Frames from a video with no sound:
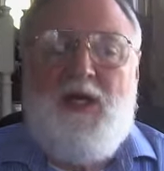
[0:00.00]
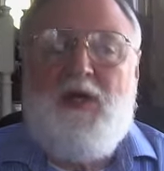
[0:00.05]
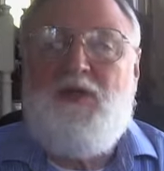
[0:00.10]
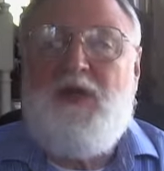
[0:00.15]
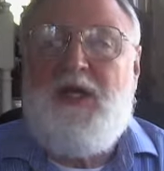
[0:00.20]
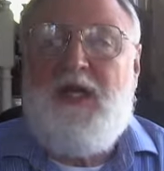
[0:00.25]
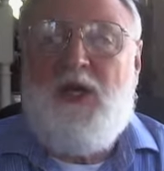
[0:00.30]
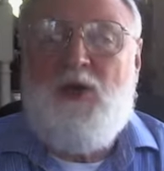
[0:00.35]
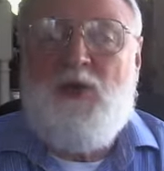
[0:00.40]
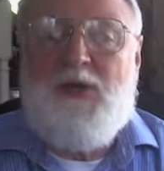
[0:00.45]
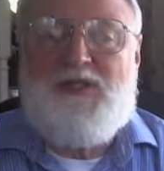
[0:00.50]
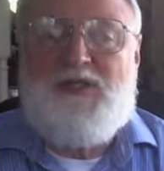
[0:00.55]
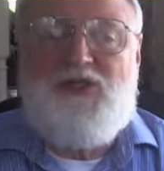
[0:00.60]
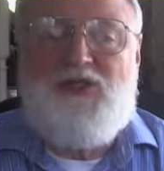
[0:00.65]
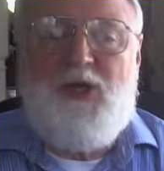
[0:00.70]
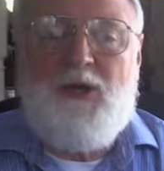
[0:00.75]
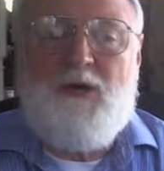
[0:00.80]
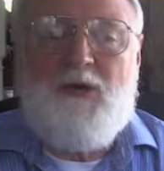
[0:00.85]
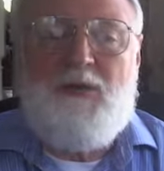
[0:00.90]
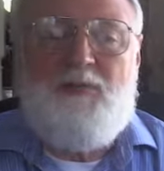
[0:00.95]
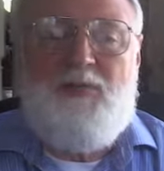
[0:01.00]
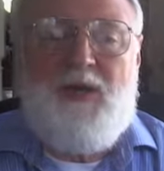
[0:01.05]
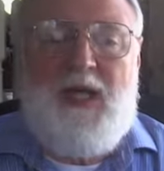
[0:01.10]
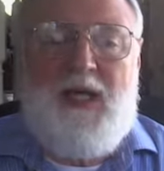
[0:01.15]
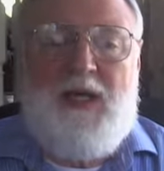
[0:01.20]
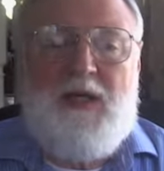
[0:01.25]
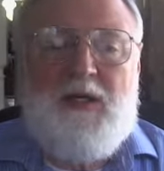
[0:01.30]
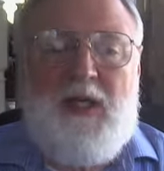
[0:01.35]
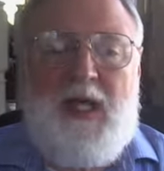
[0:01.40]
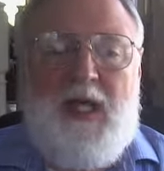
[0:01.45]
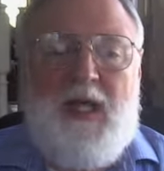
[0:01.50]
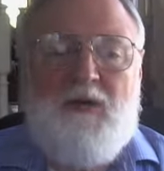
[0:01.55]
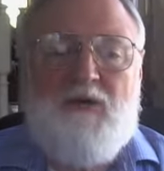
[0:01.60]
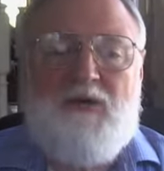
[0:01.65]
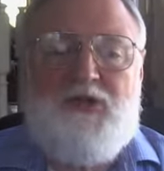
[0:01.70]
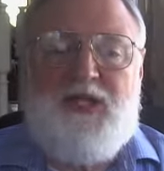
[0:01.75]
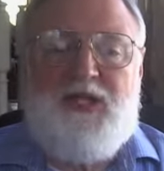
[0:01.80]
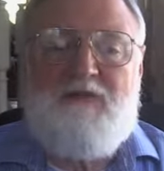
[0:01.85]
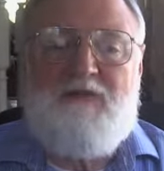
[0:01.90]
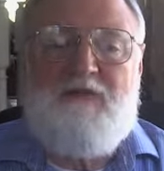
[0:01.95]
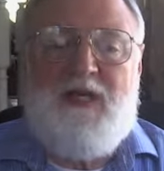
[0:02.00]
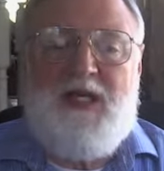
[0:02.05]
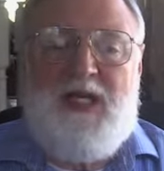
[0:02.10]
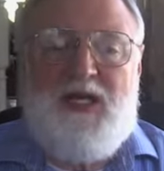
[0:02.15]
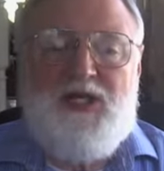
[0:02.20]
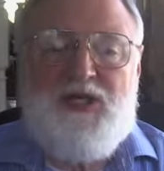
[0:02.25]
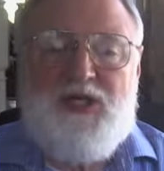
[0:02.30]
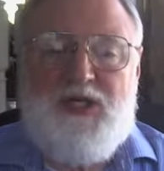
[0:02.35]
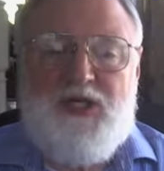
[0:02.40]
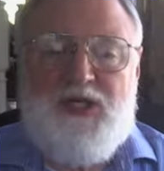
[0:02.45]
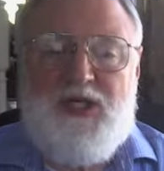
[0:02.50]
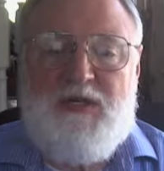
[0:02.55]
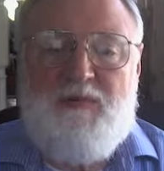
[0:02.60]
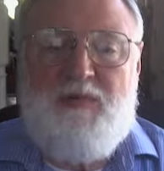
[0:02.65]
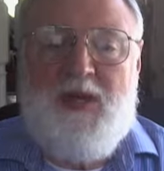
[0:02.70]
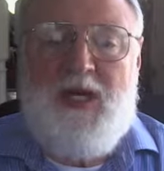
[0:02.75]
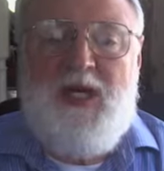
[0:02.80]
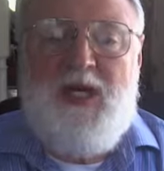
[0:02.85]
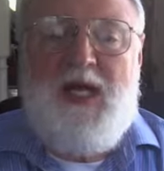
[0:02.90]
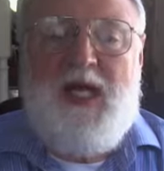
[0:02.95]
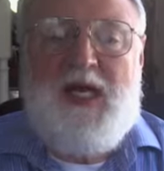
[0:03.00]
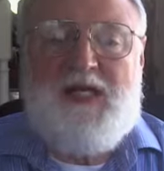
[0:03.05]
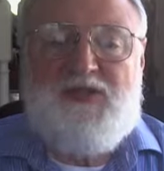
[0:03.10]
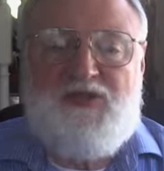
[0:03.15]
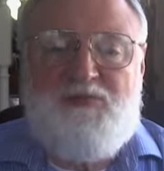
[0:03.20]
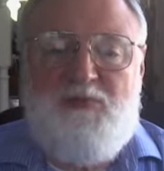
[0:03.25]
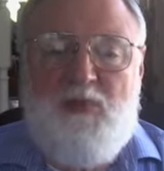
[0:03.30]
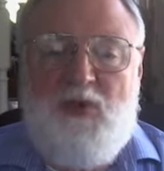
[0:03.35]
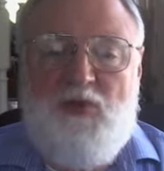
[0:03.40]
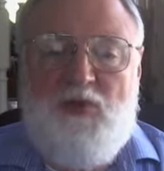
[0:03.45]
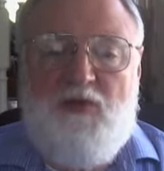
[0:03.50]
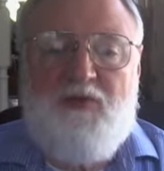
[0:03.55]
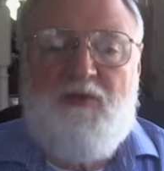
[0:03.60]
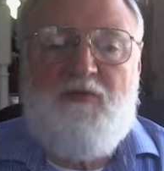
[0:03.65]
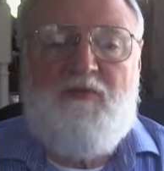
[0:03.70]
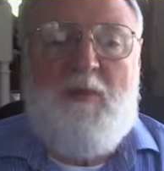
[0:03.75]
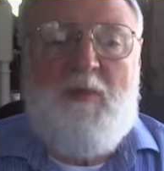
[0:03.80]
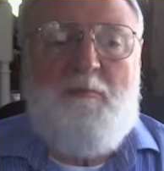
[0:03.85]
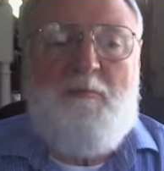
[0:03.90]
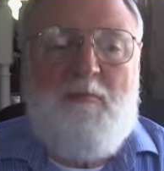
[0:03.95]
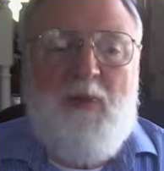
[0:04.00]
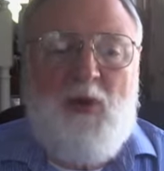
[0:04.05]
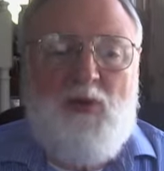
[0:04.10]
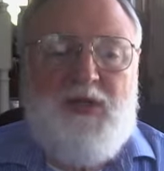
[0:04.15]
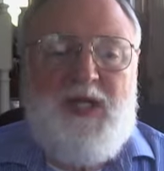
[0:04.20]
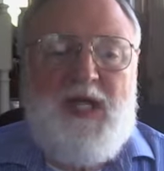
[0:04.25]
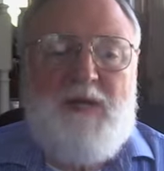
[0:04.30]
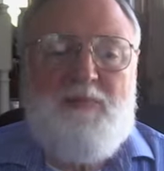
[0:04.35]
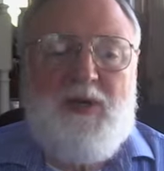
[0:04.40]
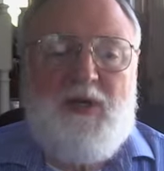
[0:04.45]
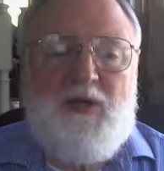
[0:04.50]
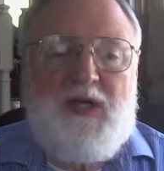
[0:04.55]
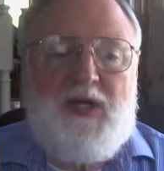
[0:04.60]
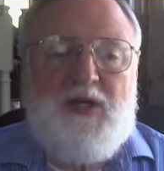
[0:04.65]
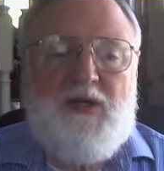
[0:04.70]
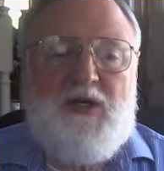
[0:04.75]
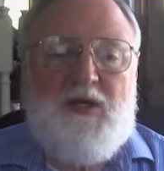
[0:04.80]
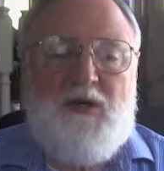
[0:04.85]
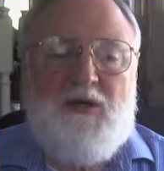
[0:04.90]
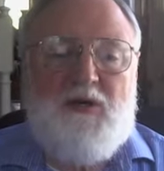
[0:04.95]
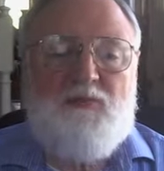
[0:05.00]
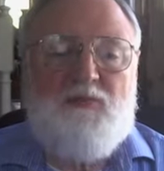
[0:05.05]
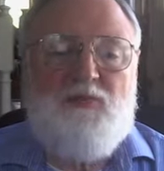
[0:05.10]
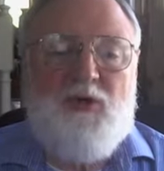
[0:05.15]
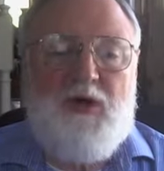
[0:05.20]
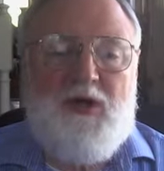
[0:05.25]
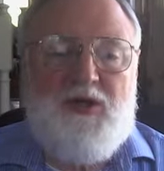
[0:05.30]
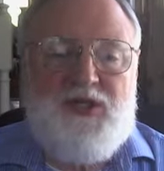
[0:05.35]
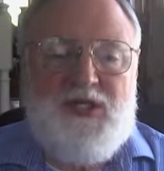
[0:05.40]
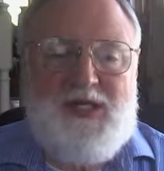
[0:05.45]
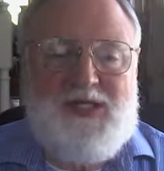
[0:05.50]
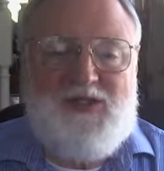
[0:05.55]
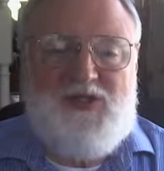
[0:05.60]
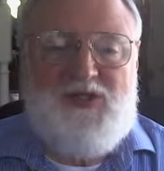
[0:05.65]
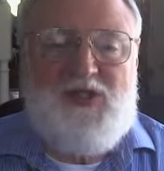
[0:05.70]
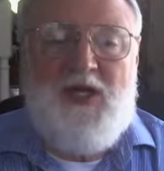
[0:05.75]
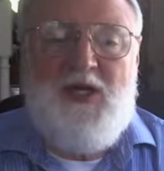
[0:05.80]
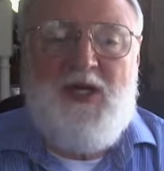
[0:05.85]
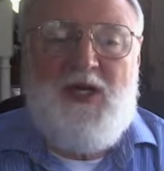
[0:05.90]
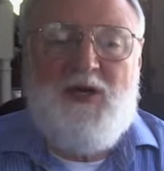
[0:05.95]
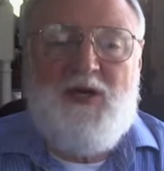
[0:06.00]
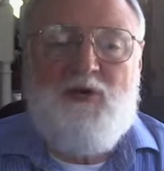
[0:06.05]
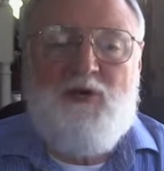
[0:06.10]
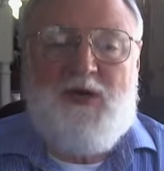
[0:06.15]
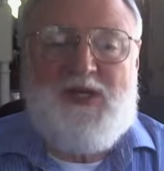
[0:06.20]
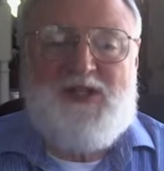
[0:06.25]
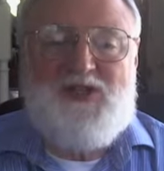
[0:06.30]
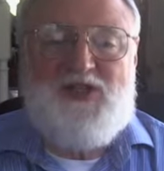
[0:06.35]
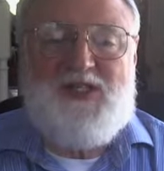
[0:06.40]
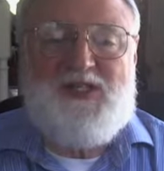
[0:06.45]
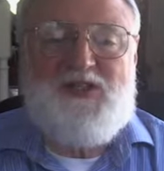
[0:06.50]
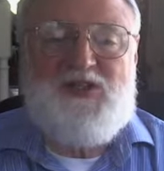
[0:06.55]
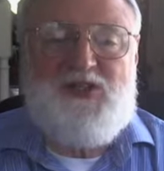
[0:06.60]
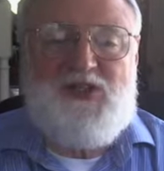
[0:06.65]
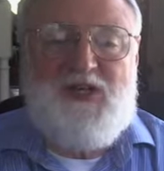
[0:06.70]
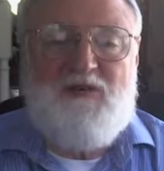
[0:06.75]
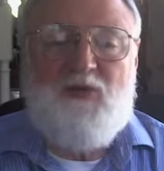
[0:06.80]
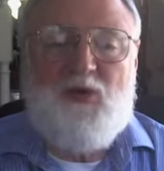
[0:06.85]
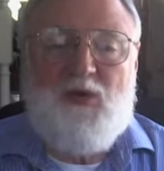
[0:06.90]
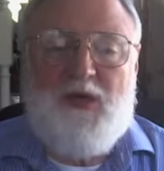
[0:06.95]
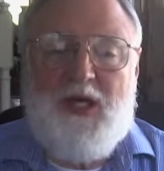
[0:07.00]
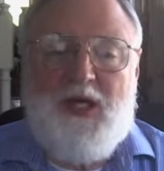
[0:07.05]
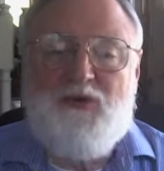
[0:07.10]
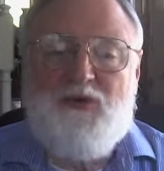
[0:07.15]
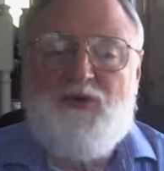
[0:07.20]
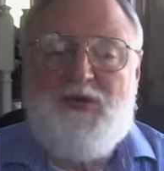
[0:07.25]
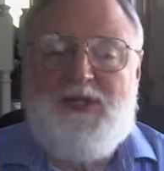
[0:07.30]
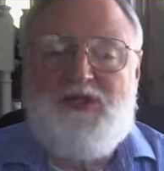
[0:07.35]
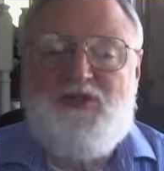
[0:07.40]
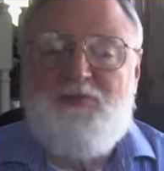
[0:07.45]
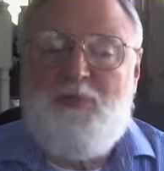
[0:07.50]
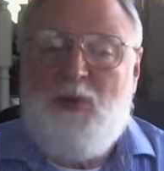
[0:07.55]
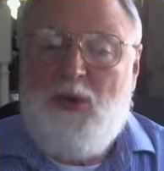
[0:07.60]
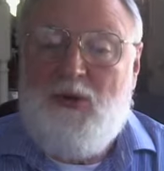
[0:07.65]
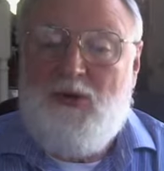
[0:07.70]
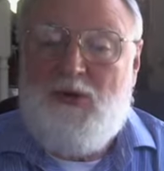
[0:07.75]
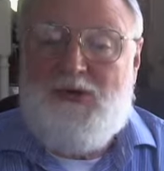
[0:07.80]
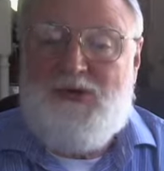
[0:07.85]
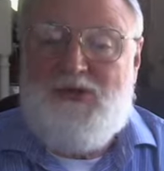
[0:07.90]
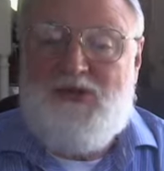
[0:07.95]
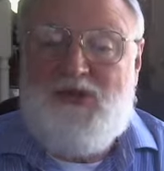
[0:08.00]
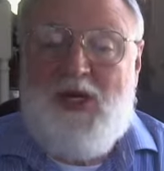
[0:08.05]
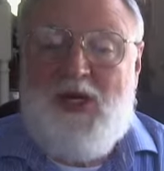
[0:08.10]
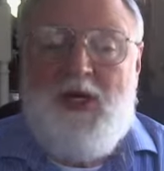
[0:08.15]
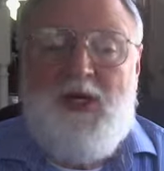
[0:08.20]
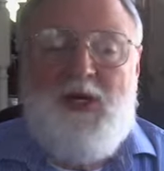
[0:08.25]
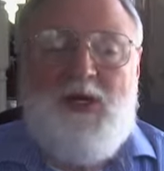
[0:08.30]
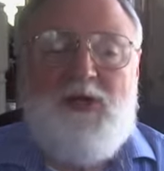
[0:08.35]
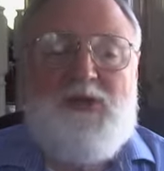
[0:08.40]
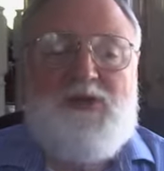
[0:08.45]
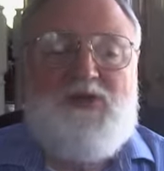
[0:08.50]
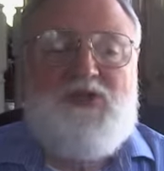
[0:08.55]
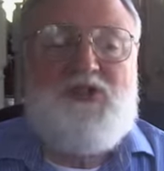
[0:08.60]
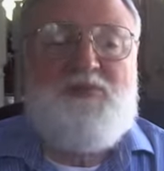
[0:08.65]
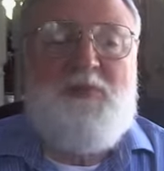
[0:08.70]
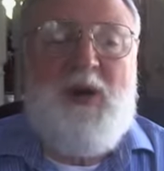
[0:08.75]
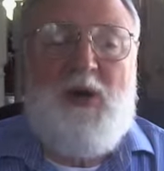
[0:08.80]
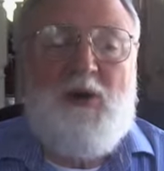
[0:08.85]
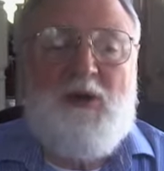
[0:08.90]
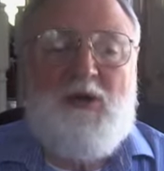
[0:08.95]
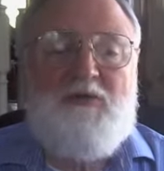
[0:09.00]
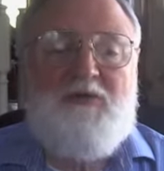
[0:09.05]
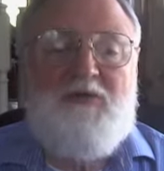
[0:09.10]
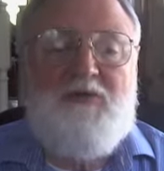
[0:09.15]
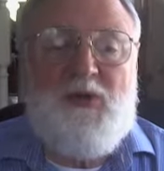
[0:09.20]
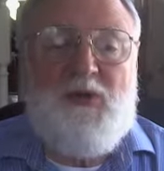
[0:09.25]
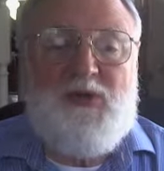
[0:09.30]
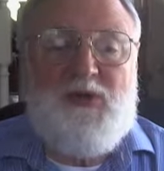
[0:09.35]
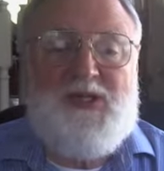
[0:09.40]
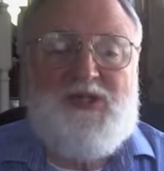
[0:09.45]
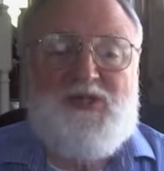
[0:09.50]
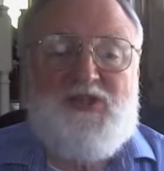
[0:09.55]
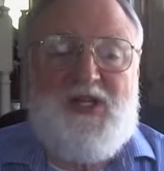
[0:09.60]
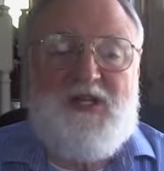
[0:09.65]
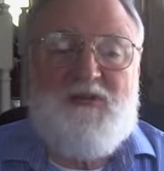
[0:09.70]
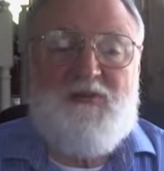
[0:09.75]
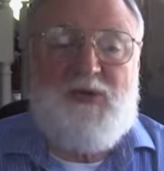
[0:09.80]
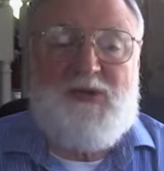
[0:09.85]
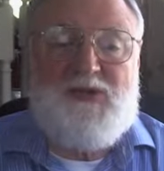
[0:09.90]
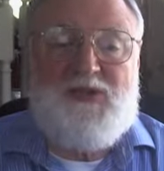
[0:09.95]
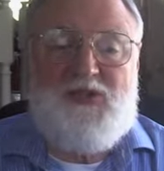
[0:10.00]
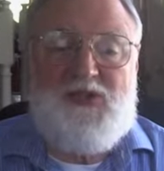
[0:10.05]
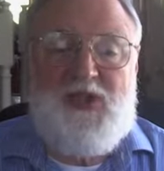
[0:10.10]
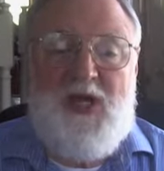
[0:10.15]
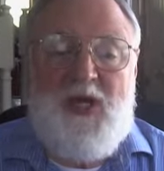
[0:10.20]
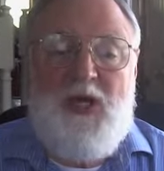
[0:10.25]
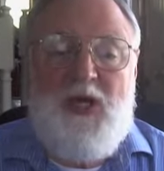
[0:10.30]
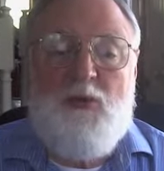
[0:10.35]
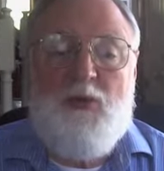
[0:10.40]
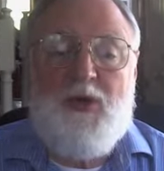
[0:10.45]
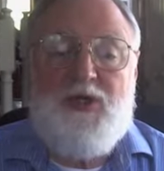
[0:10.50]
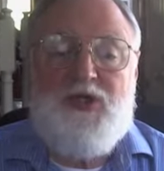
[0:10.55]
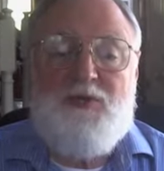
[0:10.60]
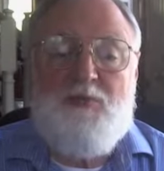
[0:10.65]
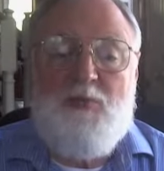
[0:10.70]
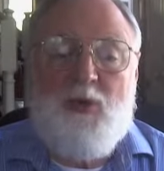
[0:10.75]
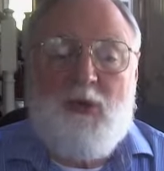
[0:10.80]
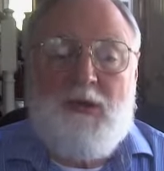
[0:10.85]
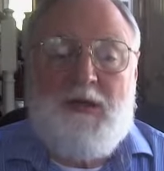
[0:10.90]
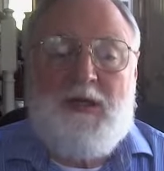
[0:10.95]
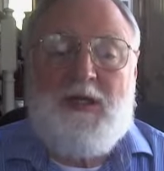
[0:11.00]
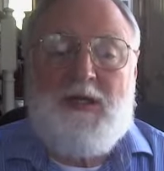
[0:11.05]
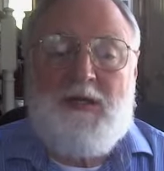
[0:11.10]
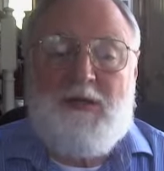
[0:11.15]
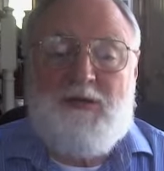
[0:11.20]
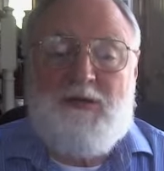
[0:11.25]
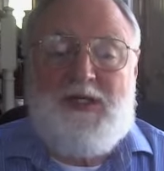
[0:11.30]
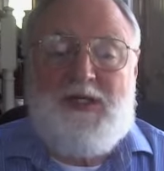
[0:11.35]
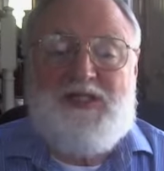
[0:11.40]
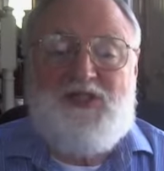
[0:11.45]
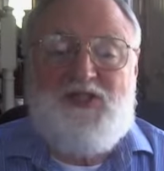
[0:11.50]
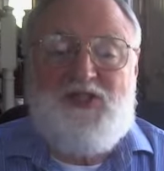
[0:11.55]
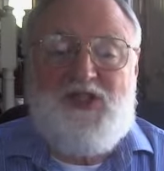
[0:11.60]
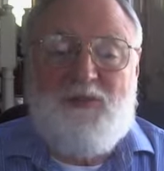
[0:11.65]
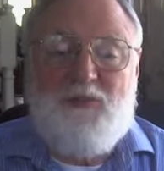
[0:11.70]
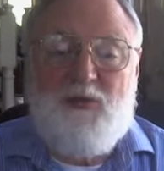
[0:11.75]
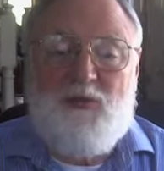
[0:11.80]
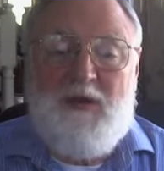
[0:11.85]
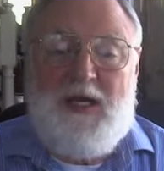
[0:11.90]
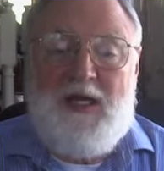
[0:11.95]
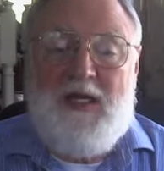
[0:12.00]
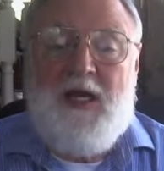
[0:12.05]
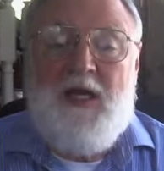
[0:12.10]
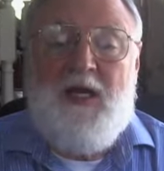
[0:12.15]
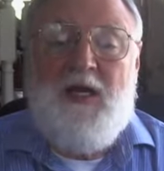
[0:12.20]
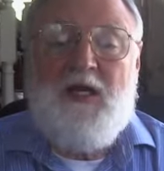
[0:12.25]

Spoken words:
The U.S.-European energy relationship has moved from multi-billion dollar projects crossing several countries' borders to smaller focused efforts which more clearly separate